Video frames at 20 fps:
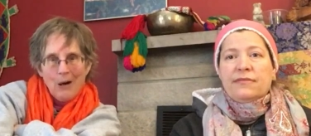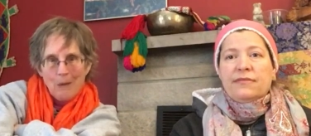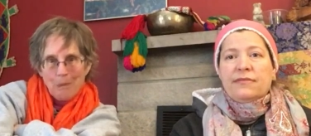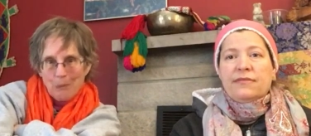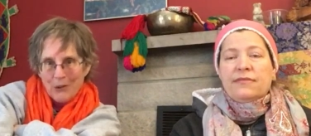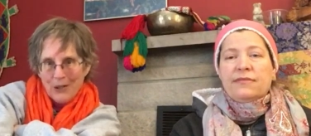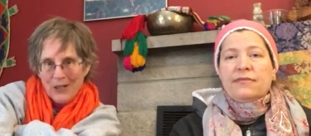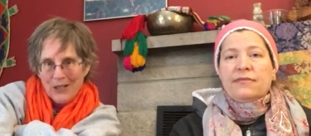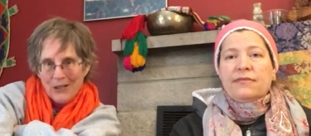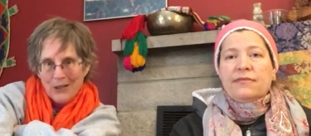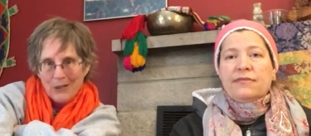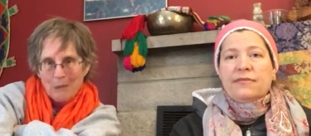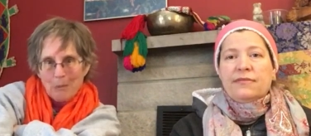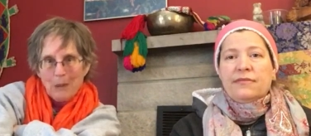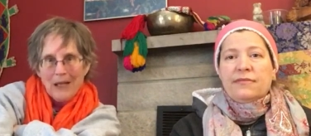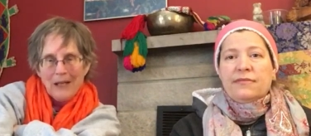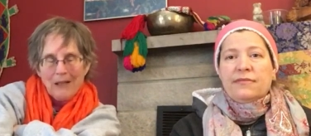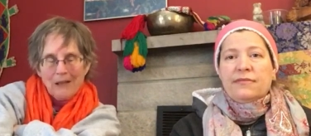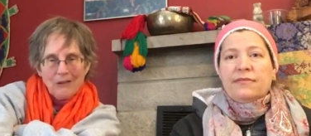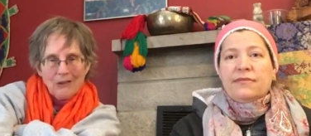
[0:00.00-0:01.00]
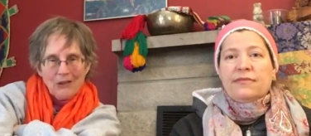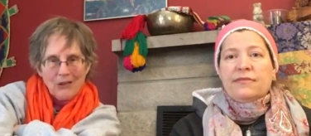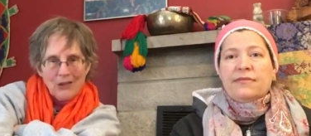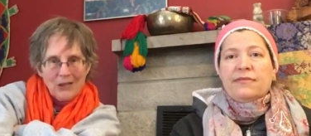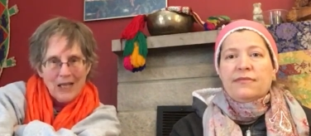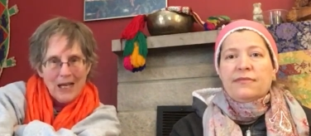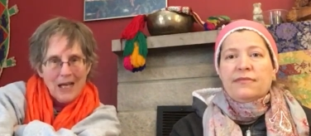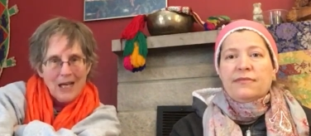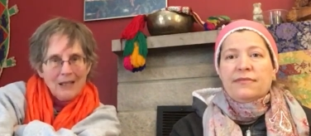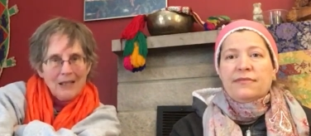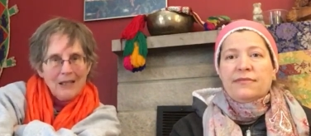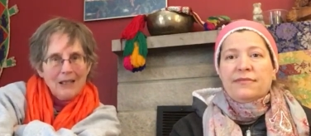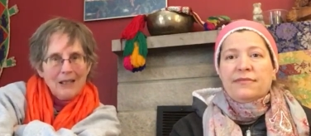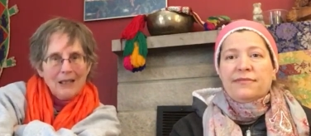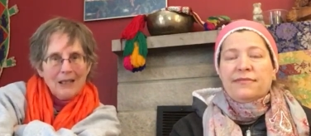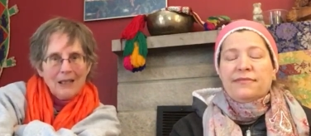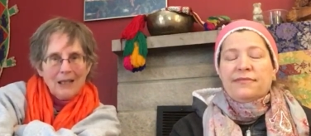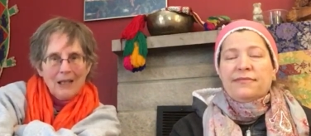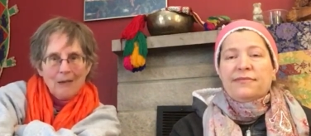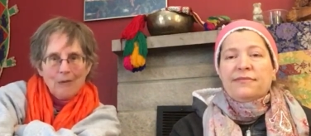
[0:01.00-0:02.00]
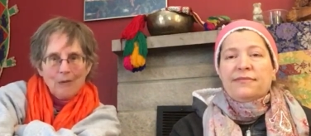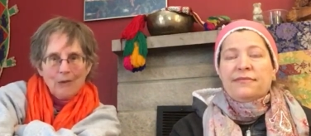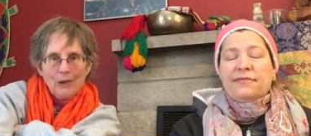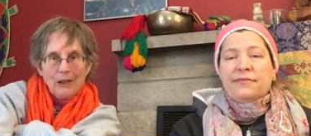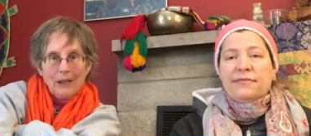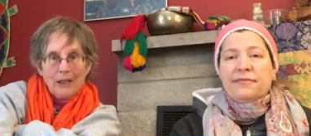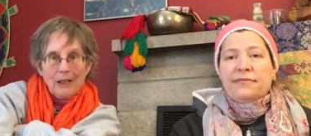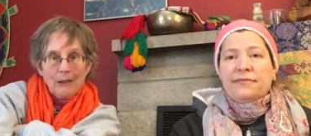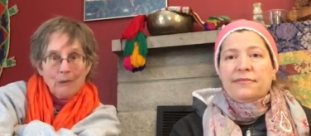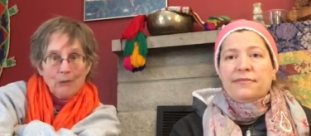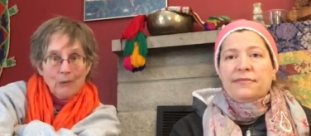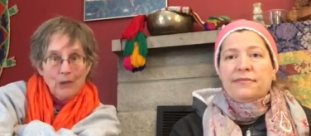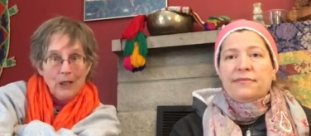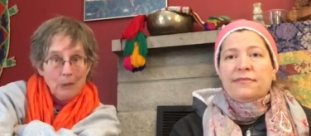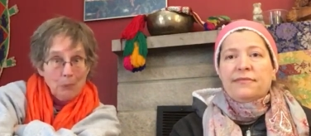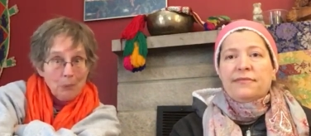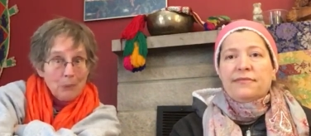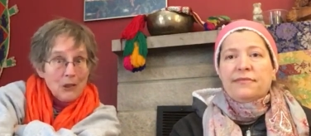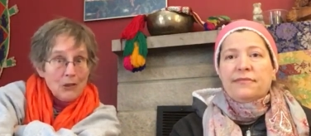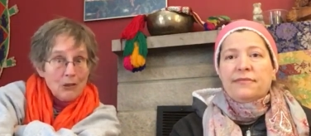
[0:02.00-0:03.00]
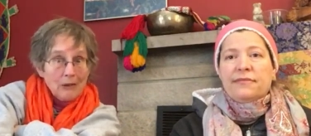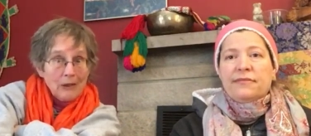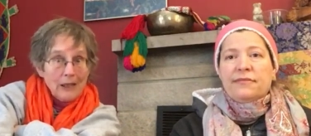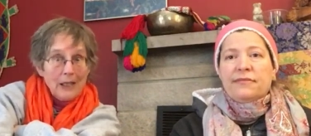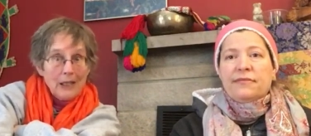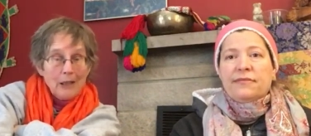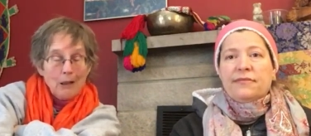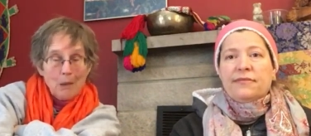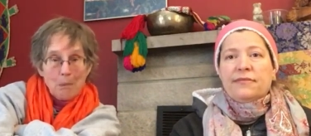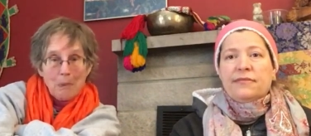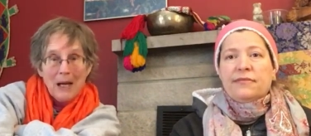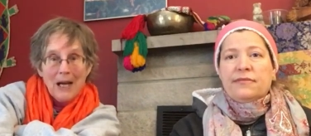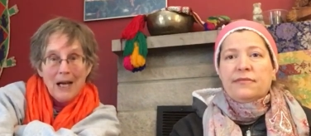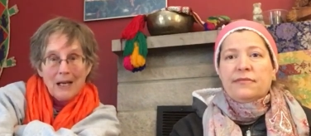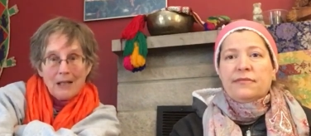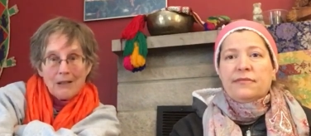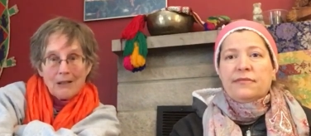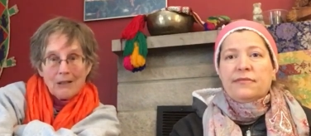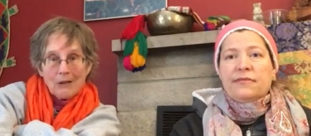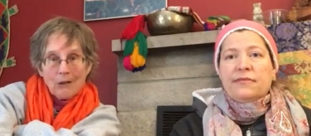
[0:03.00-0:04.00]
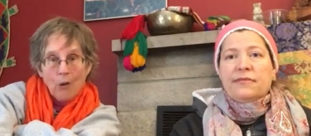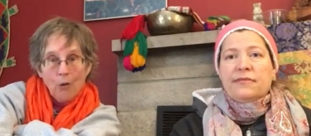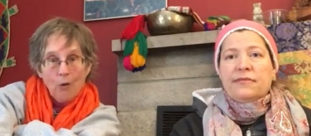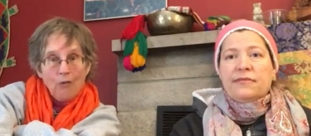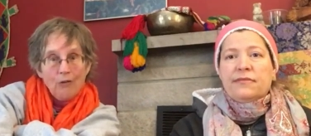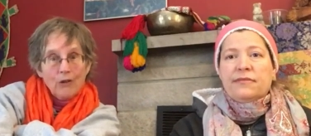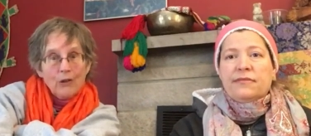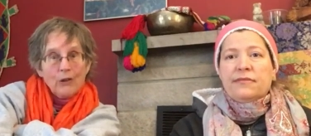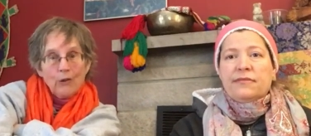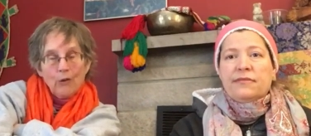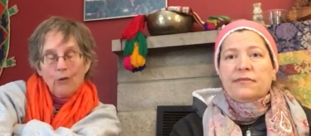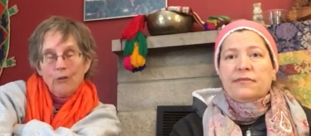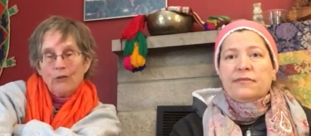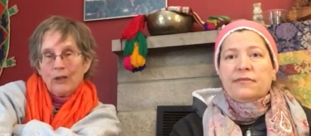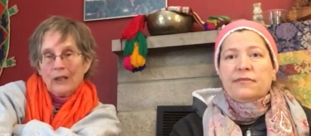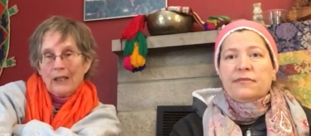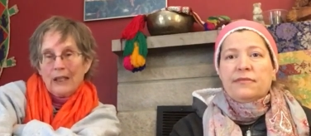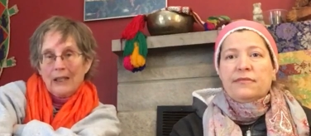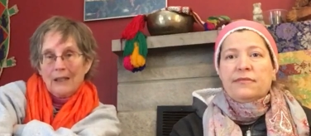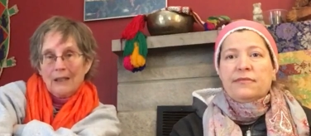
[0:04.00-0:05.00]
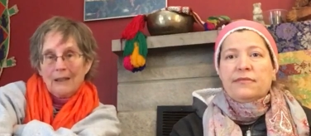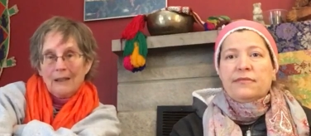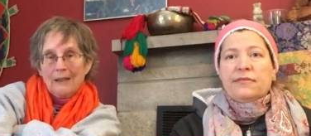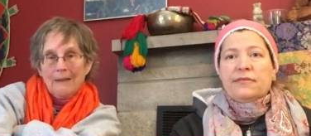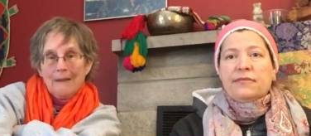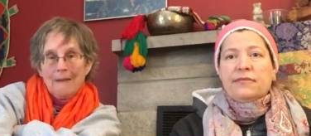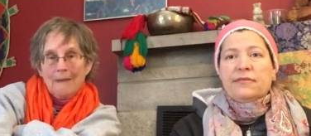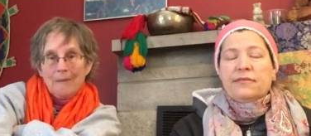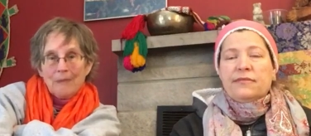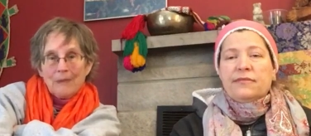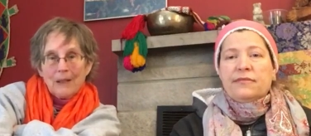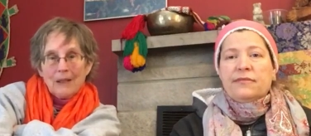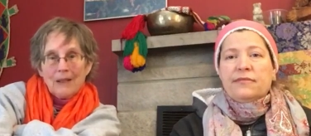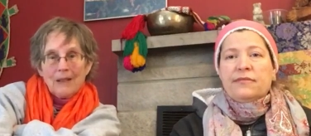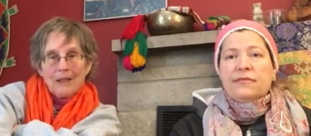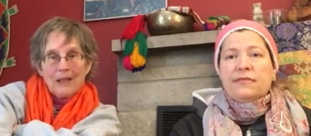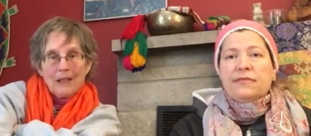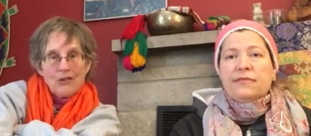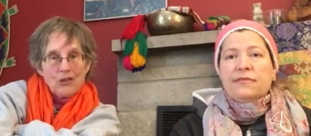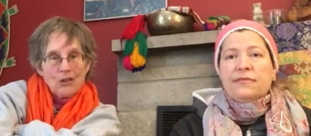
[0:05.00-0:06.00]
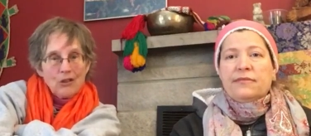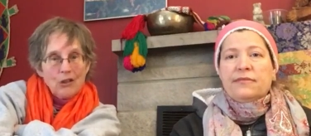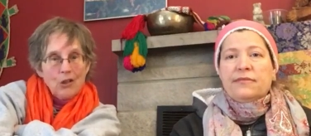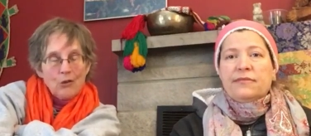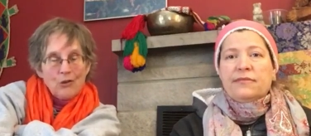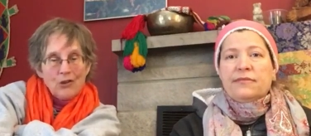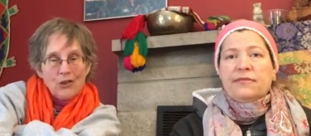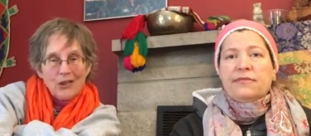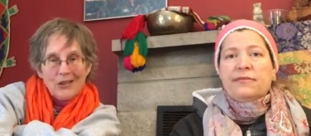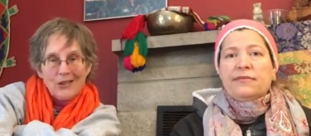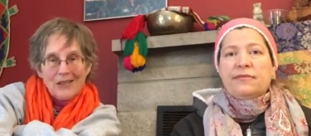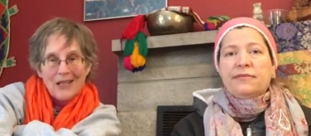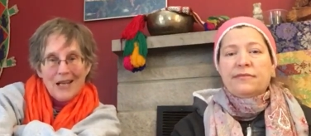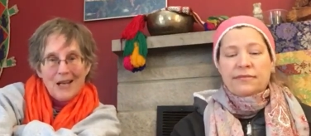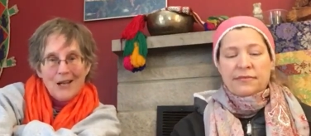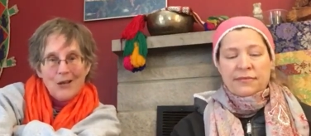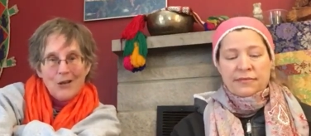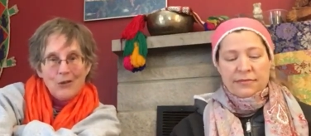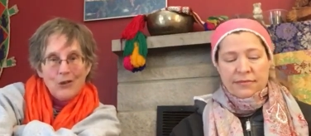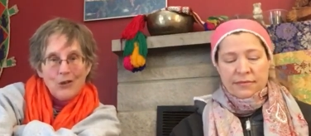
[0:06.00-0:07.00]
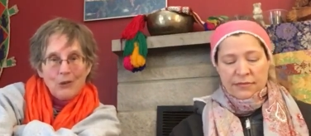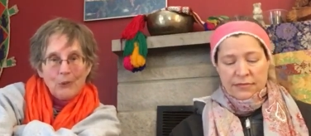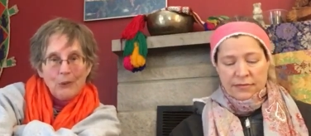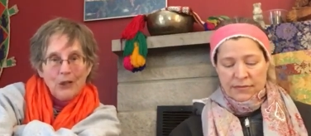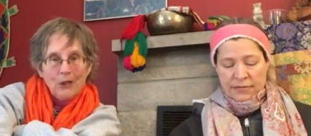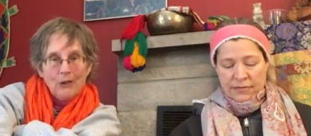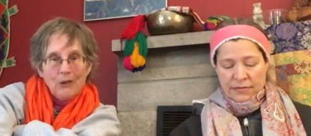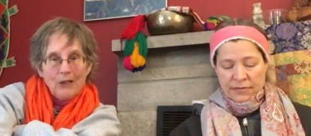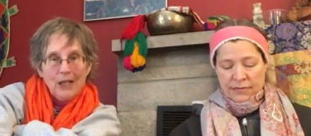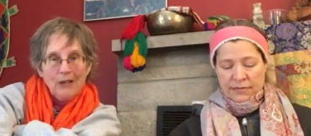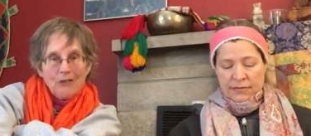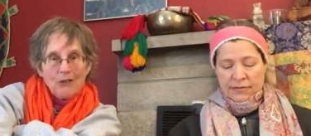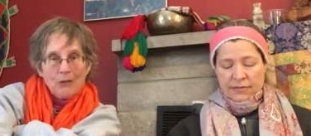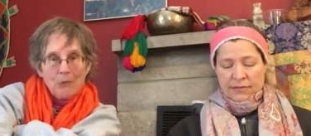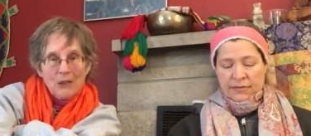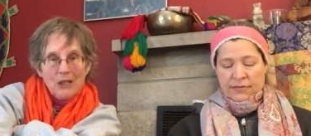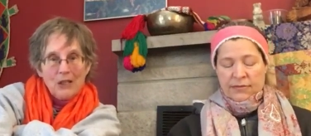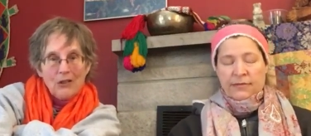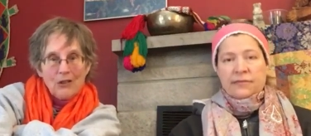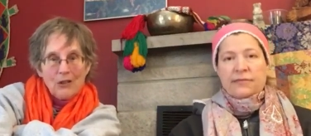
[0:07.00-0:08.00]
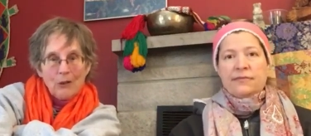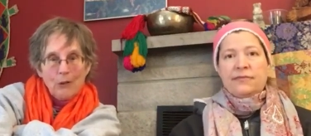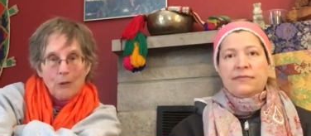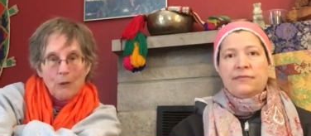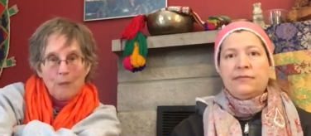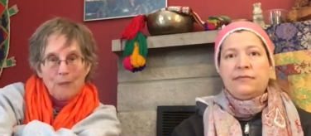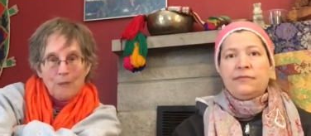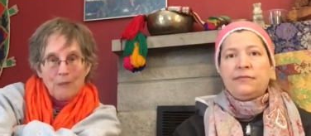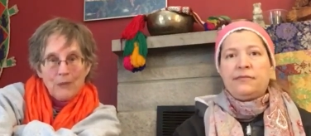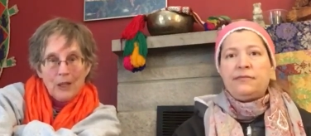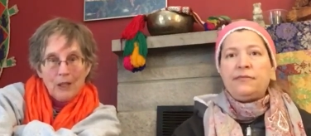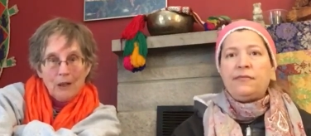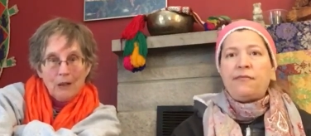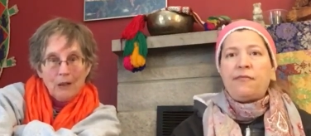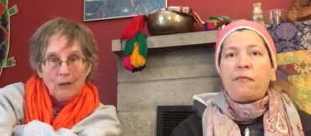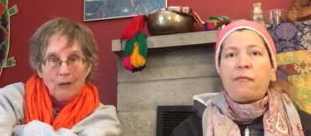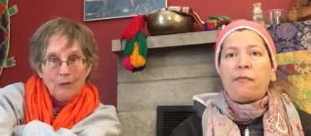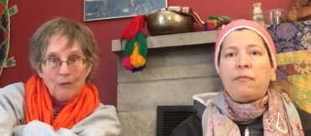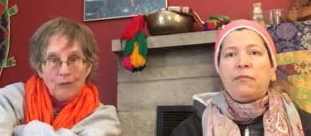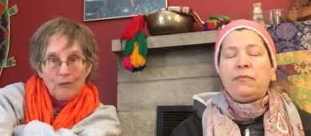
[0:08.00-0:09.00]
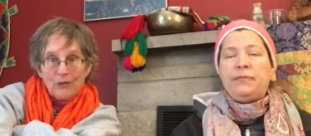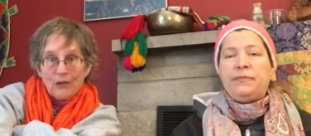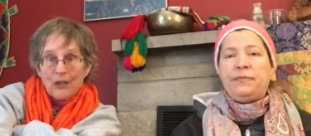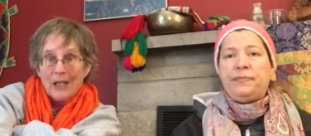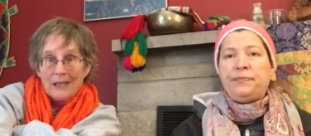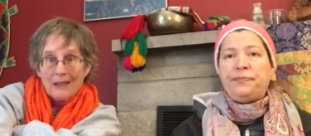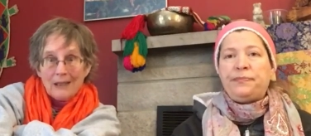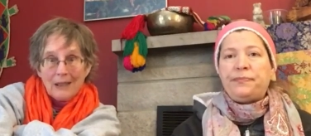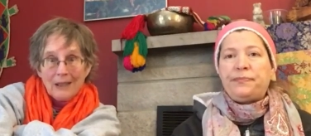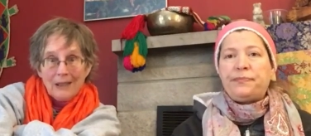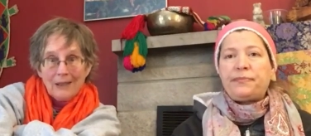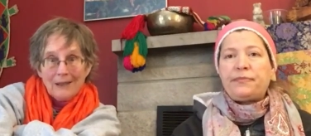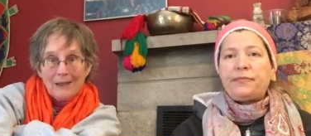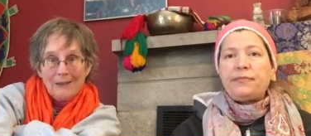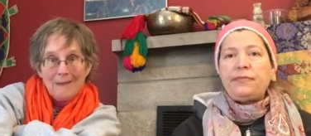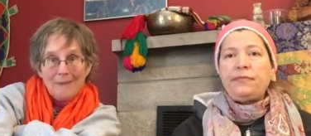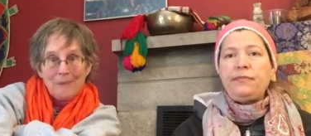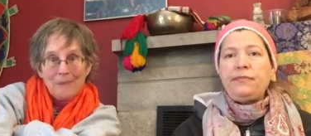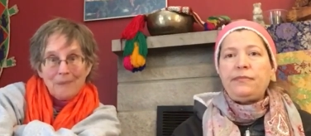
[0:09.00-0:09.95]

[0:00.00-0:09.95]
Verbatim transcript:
Speaker 1: our present by understanding and really recapitulating our past over and over again. It slows us down so we don't have to be so, you know, frantic.